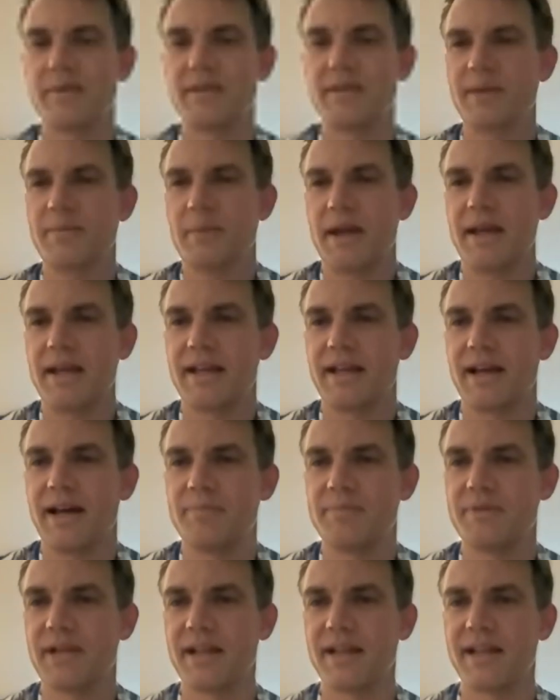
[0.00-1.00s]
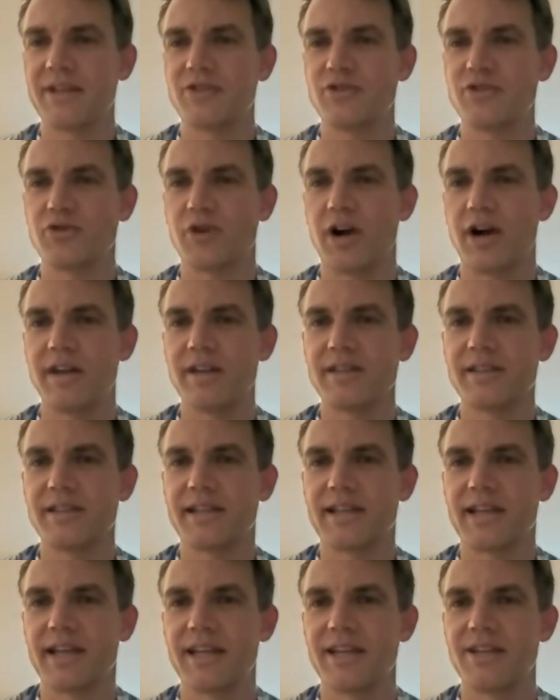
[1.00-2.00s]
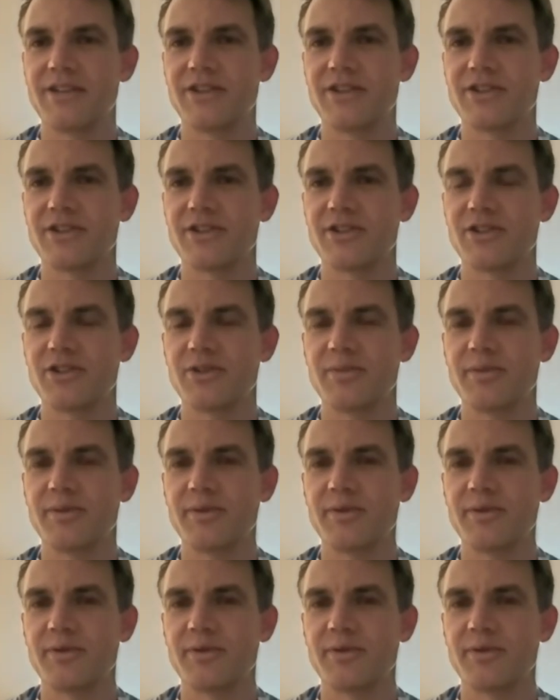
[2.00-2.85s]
I make it up? Did I like draw it as a kid and just assume it was